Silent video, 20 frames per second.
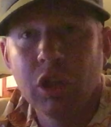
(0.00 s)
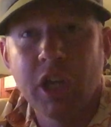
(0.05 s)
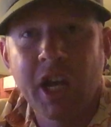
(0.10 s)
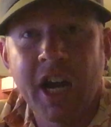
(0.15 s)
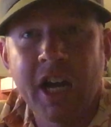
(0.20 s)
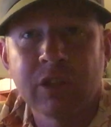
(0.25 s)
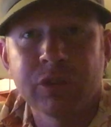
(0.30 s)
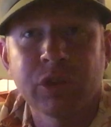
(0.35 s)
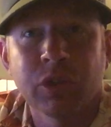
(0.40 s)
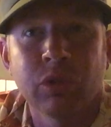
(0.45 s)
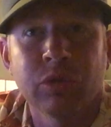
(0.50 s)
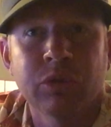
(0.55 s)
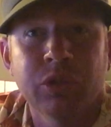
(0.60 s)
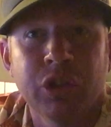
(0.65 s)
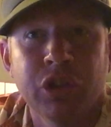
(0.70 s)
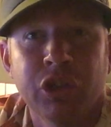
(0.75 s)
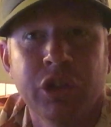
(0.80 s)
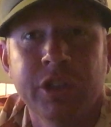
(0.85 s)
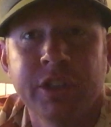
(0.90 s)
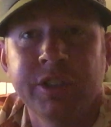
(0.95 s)
household
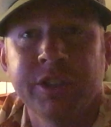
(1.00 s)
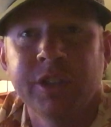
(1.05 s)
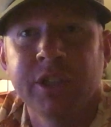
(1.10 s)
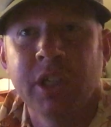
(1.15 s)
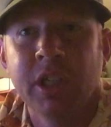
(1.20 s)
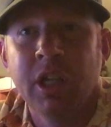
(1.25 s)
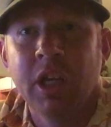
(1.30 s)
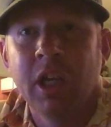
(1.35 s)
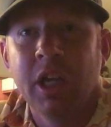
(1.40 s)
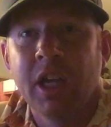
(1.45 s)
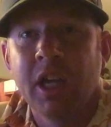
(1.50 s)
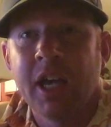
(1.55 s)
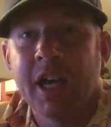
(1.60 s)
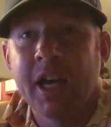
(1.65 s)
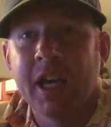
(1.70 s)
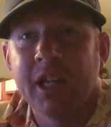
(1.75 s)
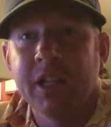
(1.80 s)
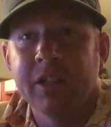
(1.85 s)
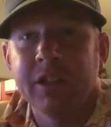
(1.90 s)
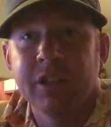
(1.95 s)
goods
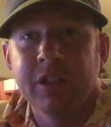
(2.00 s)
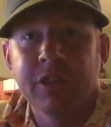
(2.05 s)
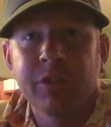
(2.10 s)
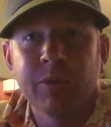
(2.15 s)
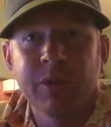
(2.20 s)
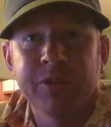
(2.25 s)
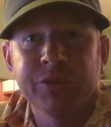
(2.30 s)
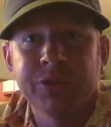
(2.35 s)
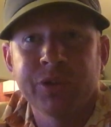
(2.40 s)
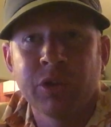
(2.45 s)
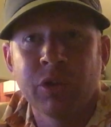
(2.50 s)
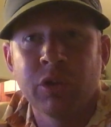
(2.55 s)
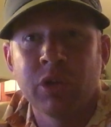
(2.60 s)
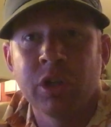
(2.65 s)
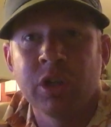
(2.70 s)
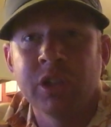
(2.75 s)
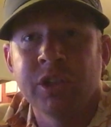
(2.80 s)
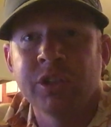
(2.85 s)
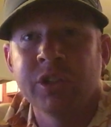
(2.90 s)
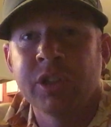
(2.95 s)
at thrift
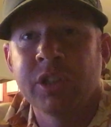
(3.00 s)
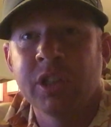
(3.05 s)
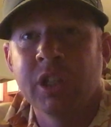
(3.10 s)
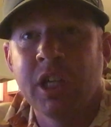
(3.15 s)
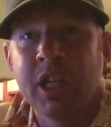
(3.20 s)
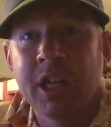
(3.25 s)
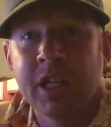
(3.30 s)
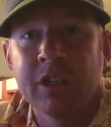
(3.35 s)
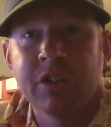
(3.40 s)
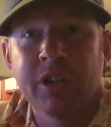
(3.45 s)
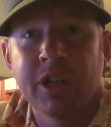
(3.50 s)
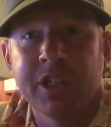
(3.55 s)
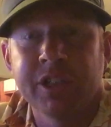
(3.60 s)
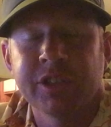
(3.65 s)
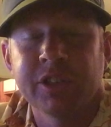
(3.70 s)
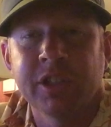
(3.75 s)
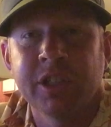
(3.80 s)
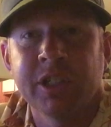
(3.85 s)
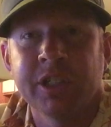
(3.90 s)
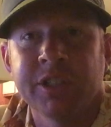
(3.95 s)
stores and
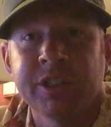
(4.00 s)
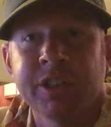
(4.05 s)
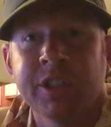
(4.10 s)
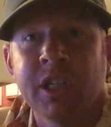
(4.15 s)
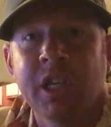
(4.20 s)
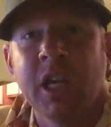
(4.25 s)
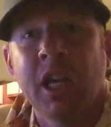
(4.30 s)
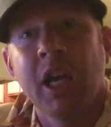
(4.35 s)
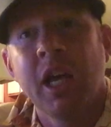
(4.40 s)
Craigslist.